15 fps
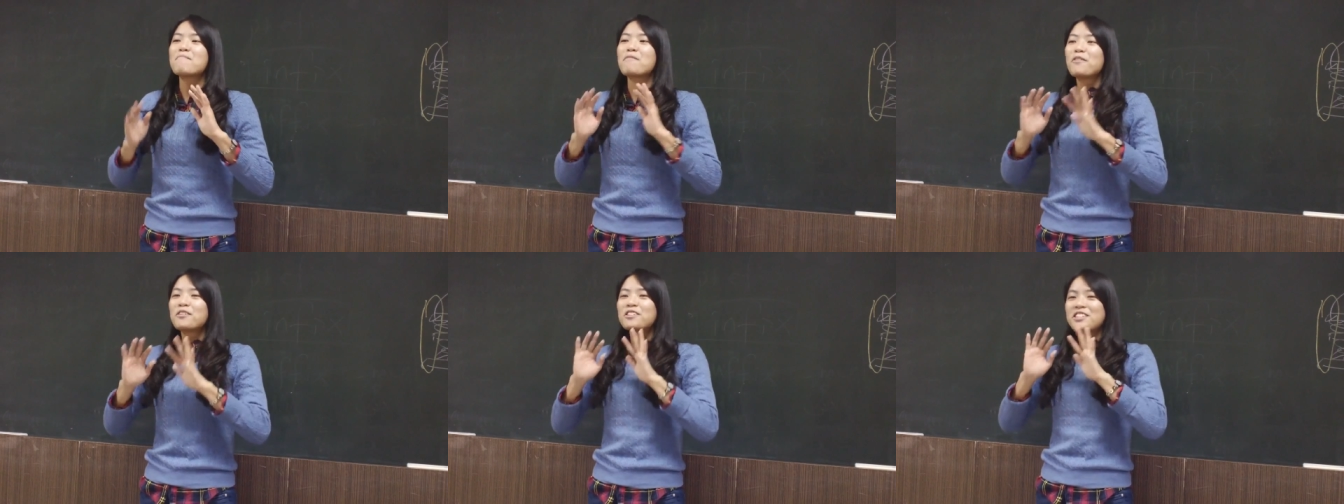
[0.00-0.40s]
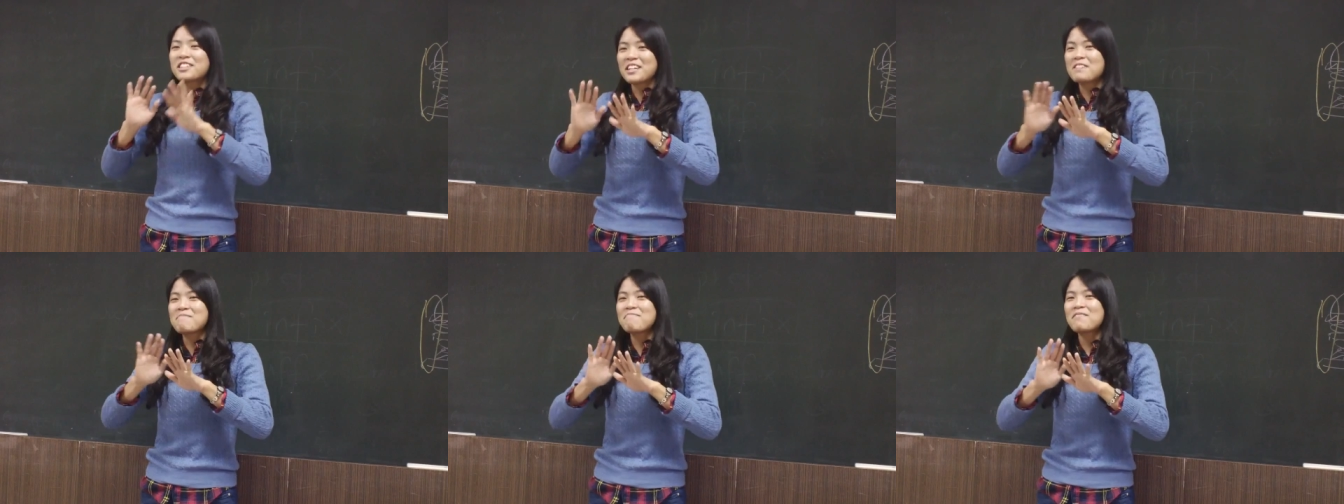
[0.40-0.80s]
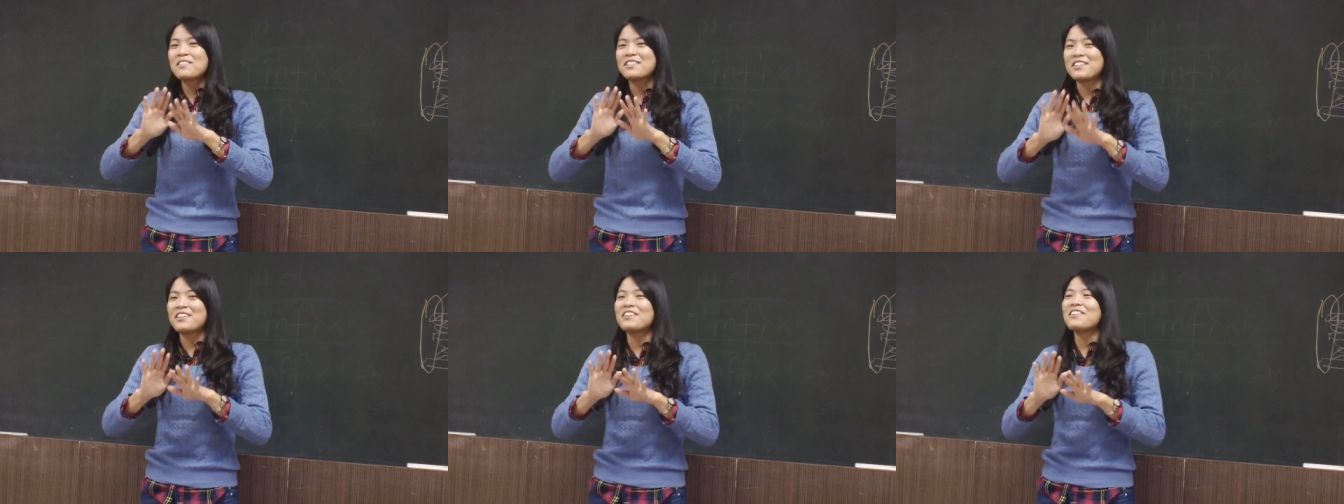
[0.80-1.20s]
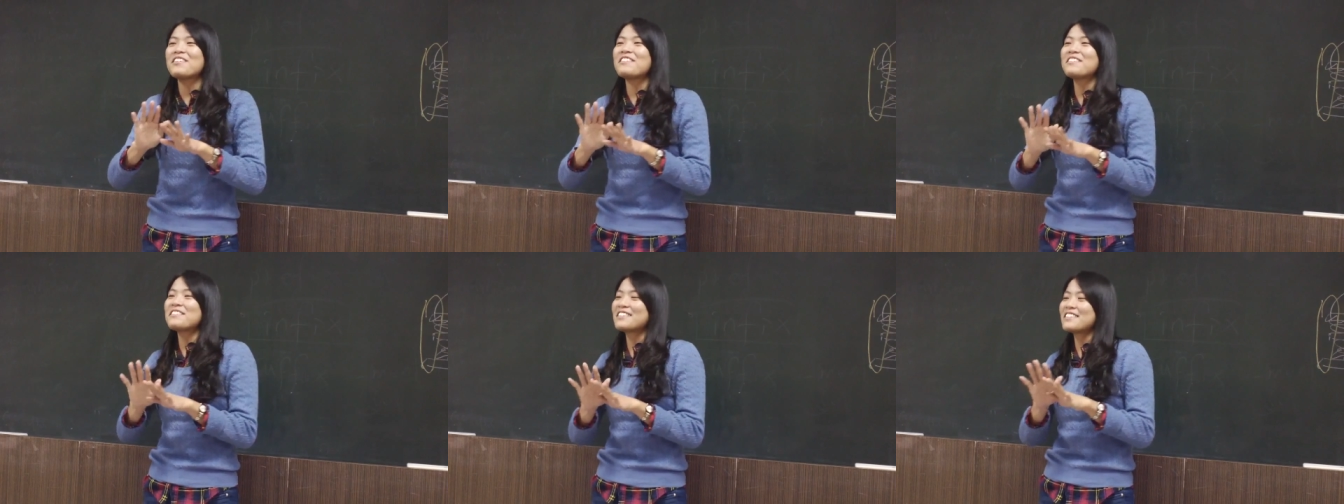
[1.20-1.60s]
pushed him
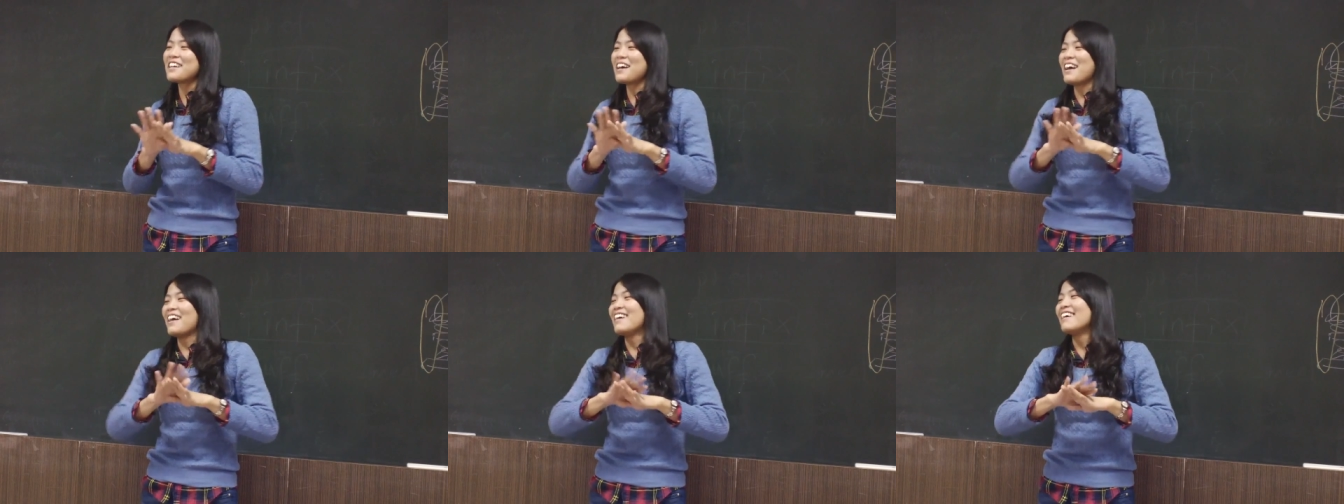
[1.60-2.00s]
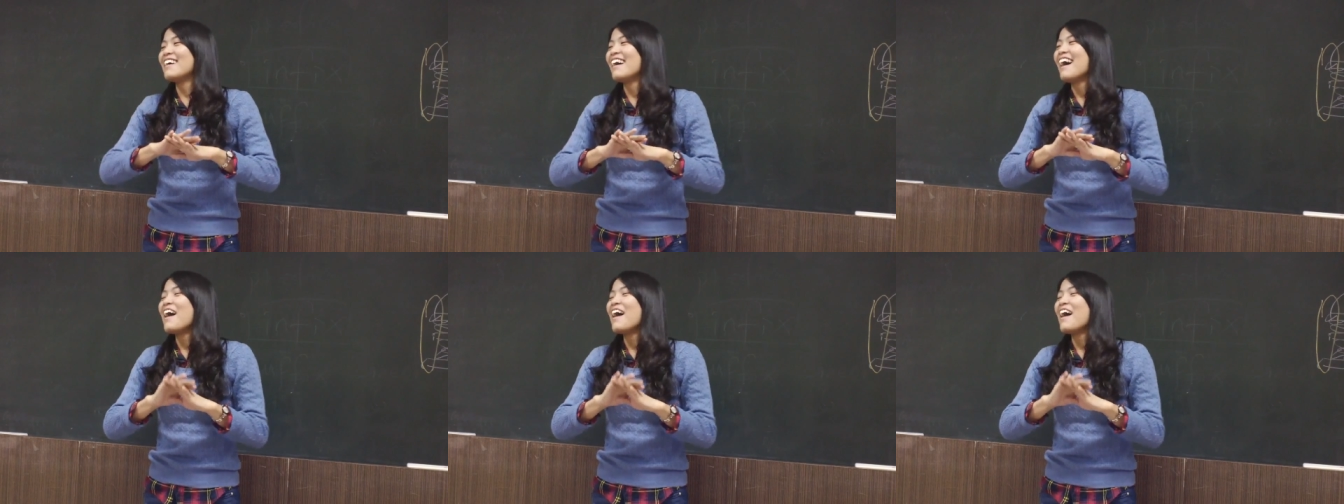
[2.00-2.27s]
to the